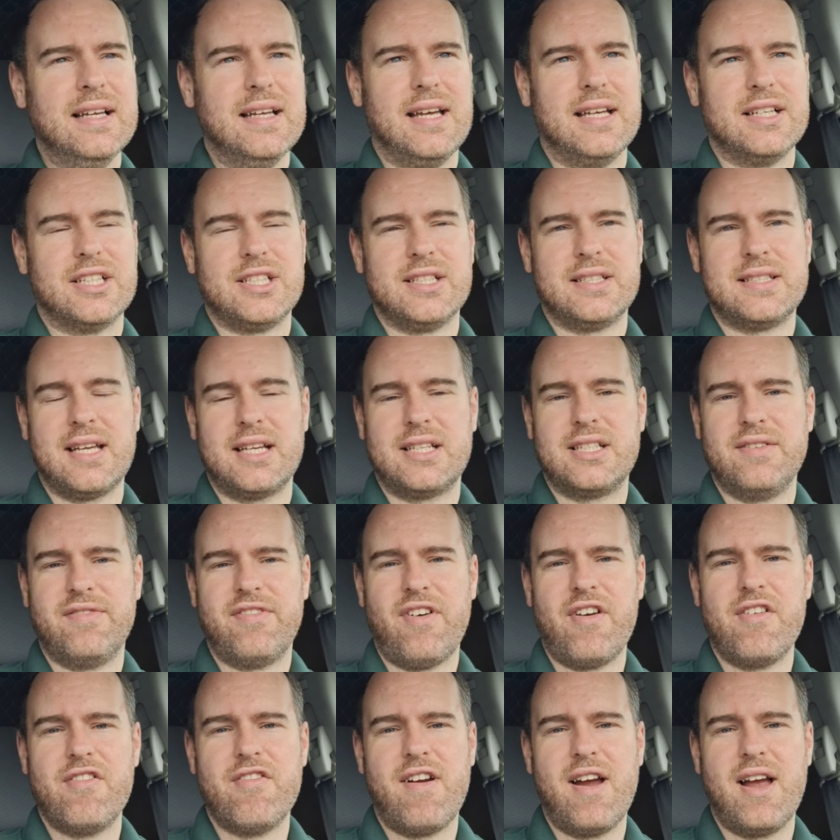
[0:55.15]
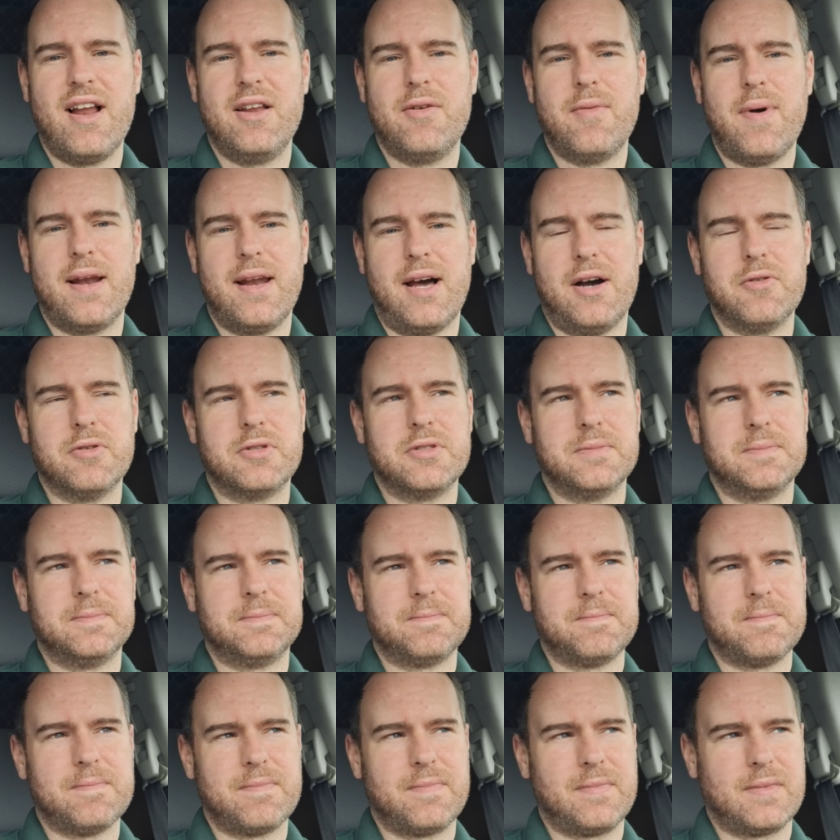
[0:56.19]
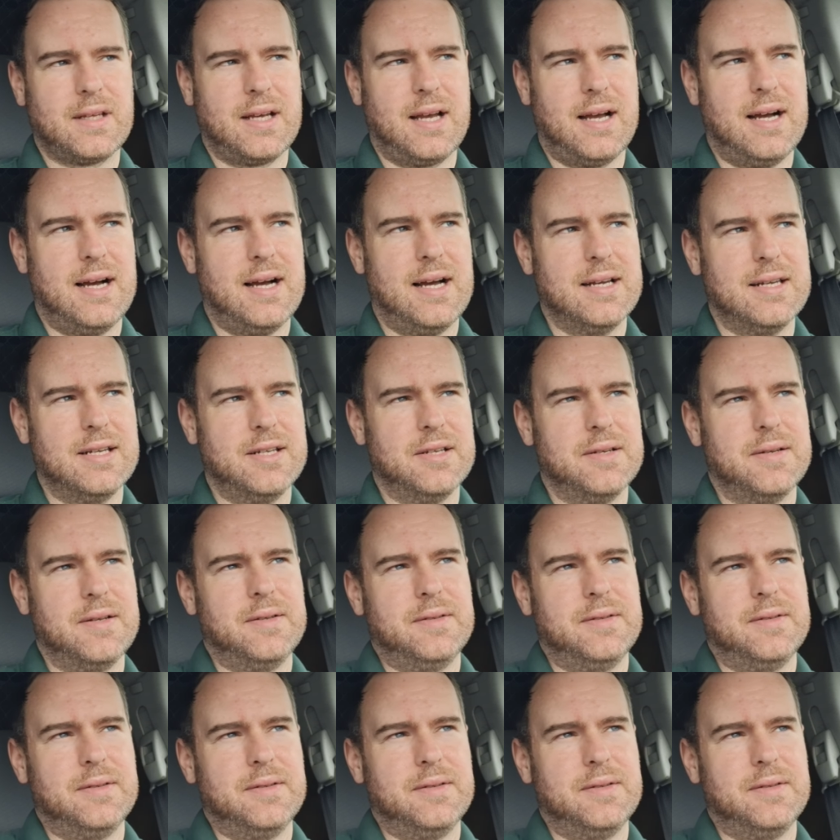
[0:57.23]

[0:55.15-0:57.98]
She said she very rarely went out, and